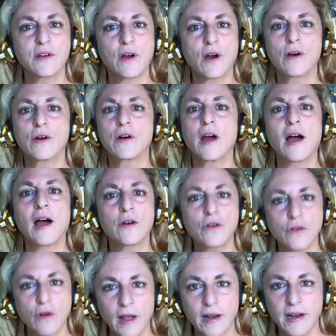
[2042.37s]
are, or how
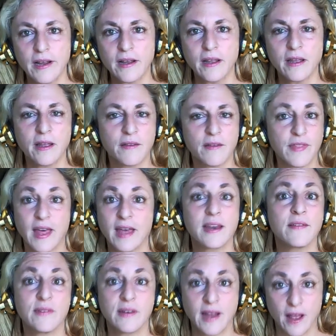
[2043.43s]
chronic, if that
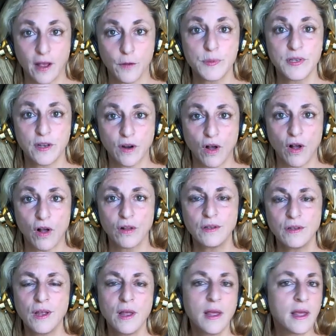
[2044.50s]
even helps at all.
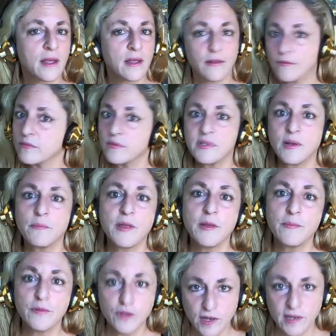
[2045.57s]
Some
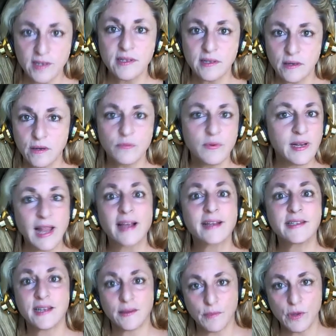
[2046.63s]
people, just
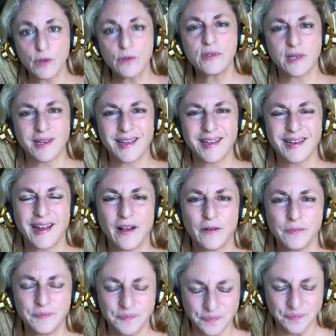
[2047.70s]
relaxing music can help.
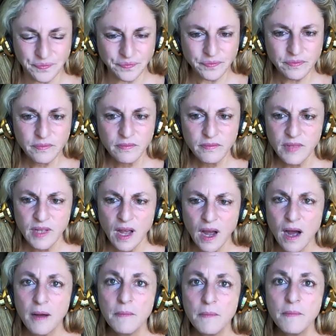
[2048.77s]
There
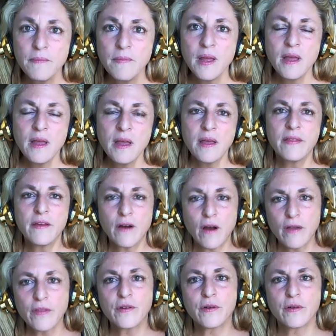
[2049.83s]
are
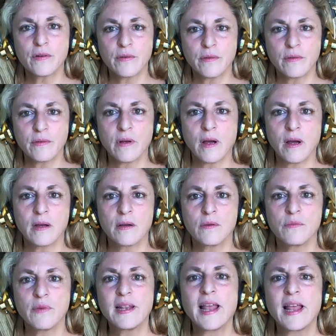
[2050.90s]
other
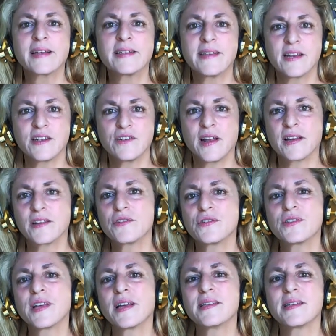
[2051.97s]
relaxation
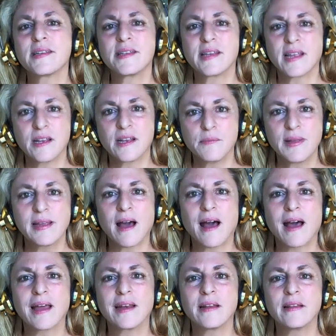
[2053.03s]
exercises that can be
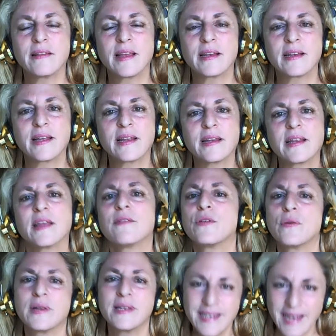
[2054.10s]
guided, that can give you
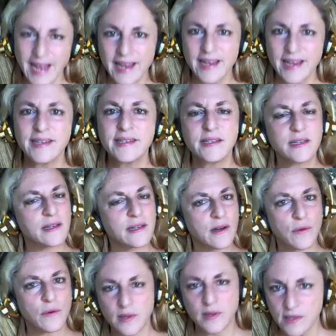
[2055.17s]
a taste.
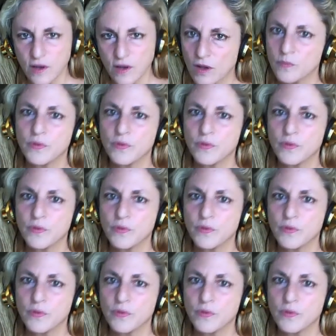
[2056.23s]
One's called